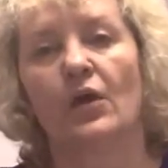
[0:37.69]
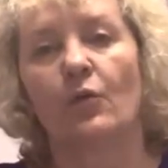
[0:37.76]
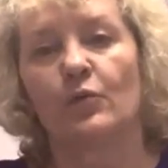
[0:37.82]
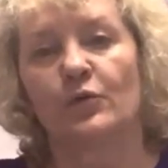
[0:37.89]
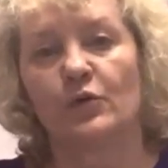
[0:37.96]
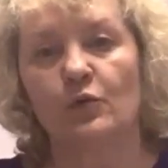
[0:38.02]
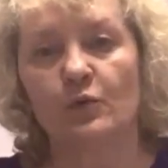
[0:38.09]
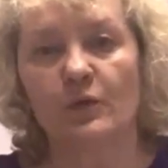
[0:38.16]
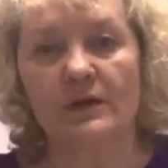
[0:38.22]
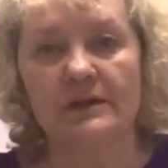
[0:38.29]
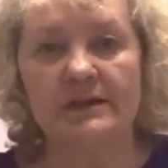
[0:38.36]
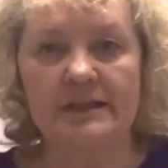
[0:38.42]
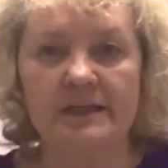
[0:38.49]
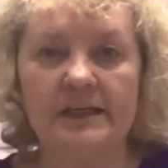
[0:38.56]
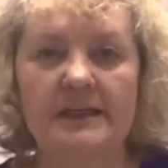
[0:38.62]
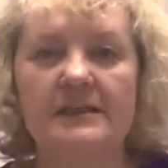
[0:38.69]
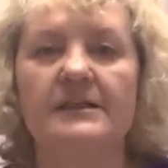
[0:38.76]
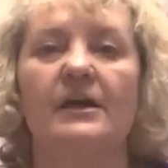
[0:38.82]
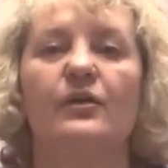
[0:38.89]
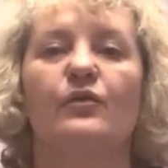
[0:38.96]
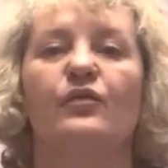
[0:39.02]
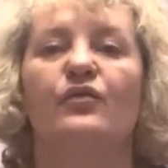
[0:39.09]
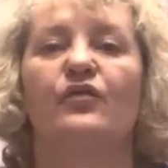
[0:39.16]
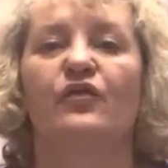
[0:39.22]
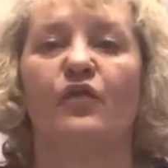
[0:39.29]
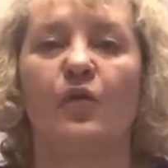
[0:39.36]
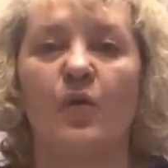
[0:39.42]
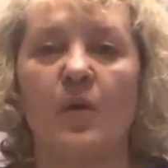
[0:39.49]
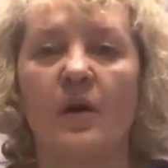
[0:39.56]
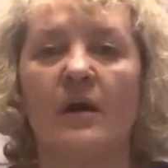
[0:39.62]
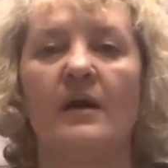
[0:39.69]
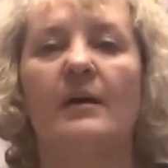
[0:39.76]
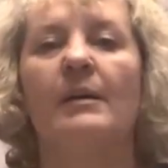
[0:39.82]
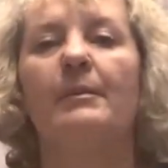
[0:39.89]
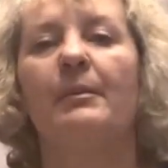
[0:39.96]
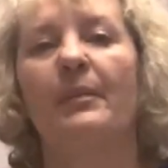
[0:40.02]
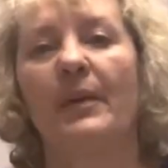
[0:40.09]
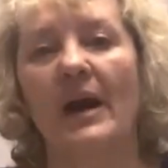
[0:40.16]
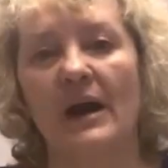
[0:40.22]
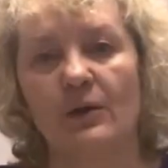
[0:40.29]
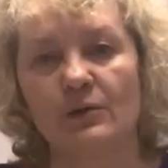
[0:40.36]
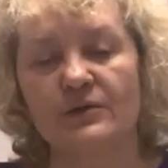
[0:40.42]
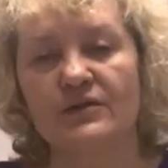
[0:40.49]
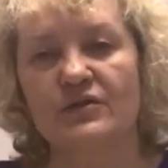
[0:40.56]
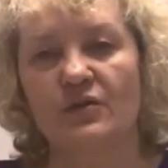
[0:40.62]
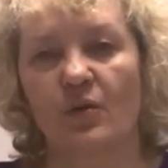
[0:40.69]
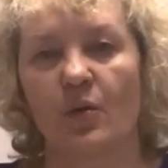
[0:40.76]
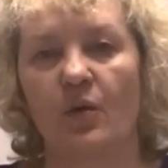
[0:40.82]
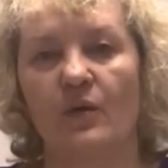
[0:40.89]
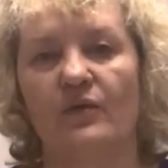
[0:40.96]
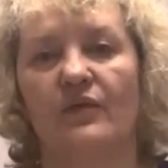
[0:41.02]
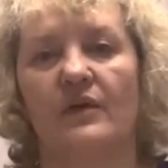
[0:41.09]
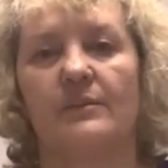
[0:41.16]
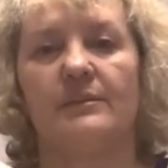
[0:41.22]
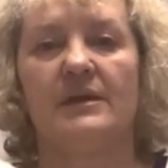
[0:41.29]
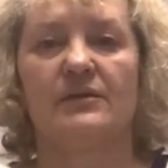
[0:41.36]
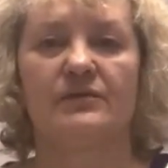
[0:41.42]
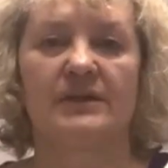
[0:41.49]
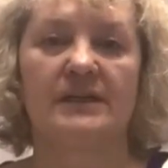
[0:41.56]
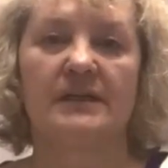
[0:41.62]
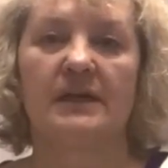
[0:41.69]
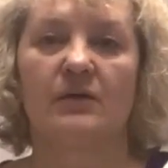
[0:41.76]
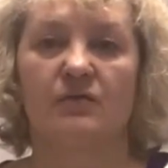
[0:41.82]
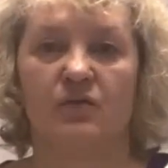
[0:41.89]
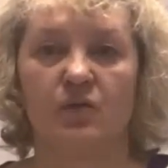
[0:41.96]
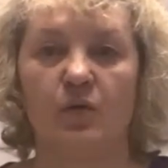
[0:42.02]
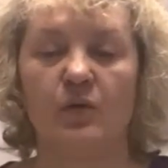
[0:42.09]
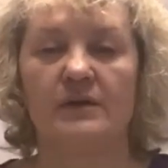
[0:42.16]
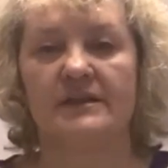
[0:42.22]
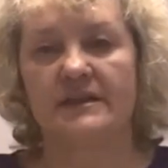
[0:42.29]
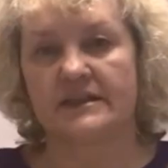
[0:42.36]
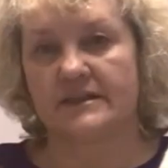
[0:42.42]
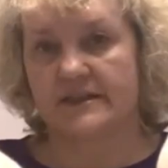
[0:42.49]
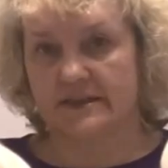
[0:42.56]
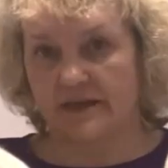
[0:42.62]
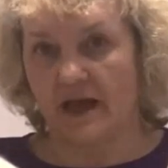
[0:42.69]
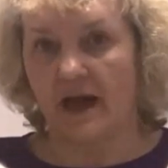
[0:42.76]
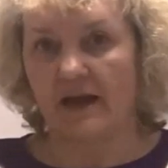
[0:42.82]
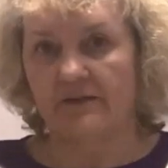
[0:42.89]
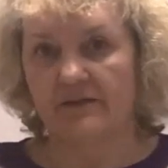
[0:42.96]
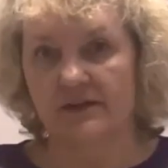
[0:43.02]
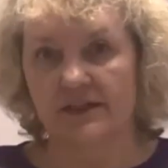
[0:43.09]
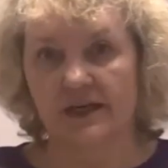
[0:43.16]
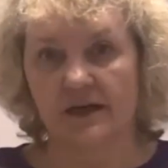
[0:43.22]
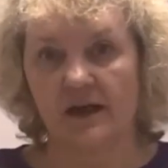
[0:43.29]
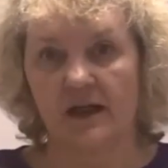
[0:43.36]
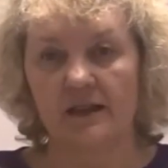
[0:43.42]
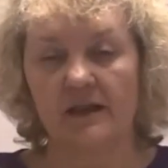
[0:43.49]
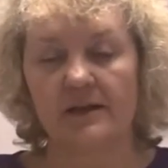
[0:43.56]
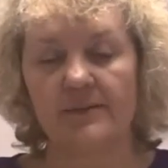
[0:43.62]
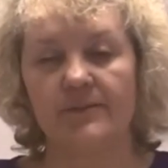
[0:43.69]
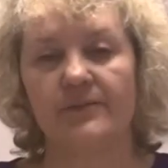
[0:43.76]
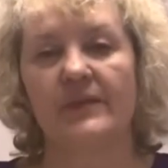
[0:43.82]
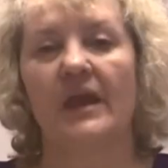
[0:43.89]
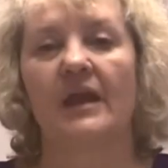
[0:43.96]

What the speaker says: You will need 4 pounds of merino wool. This is ivory color.